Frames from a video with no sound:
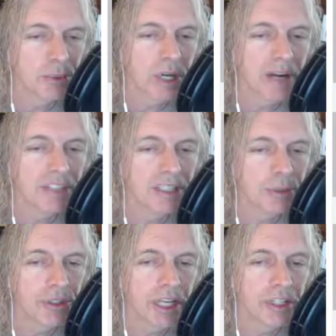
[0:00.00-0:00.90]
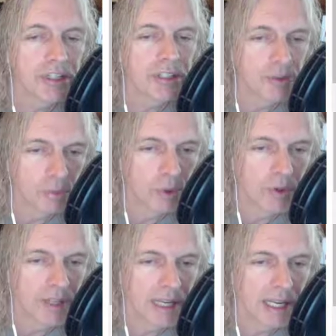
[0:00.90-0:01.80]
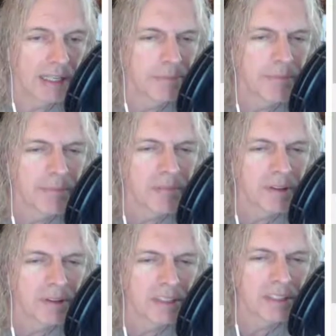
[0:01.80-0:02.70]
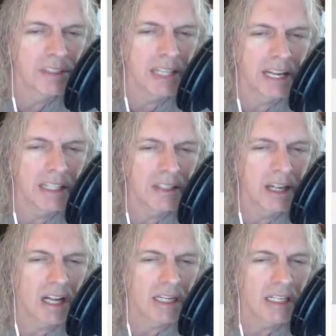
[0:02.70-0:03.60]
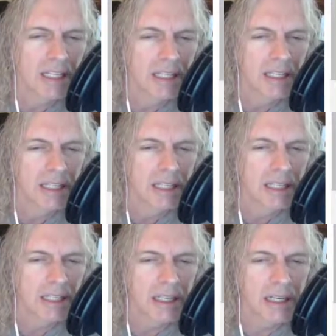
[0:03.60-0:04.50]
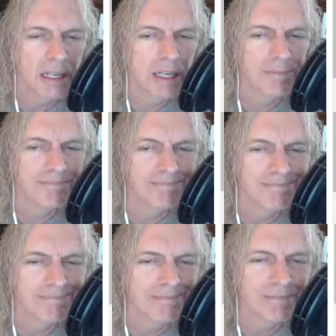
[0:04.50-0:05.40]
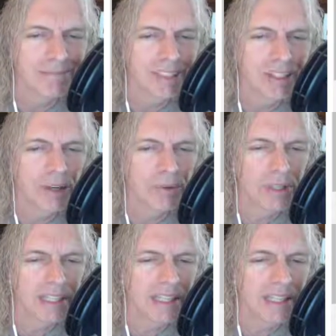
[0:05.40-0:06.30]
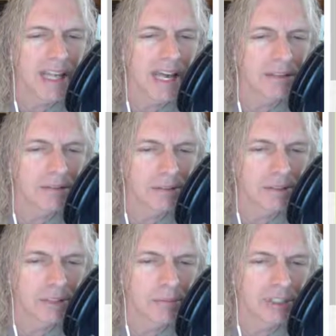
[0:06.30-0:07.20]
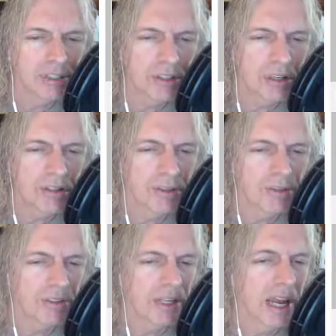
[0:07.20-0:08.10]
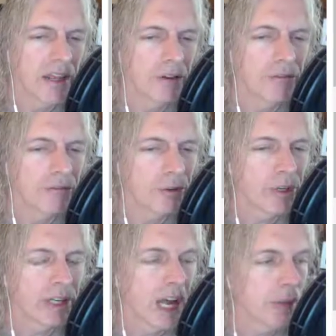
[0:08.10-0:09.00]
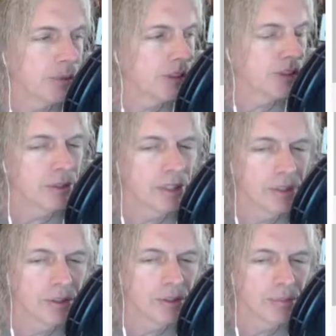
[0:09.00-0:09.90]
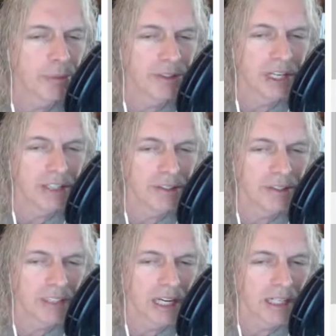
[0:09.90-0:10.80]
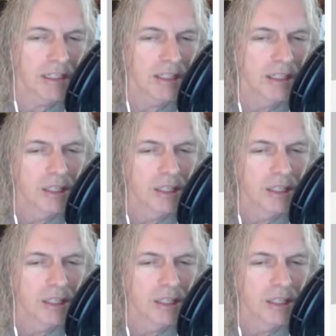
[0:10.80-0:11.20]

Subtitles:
privacy protection is worth getting. Site lock, you don't really need that so much at all. There's other free options you can use to protect your site.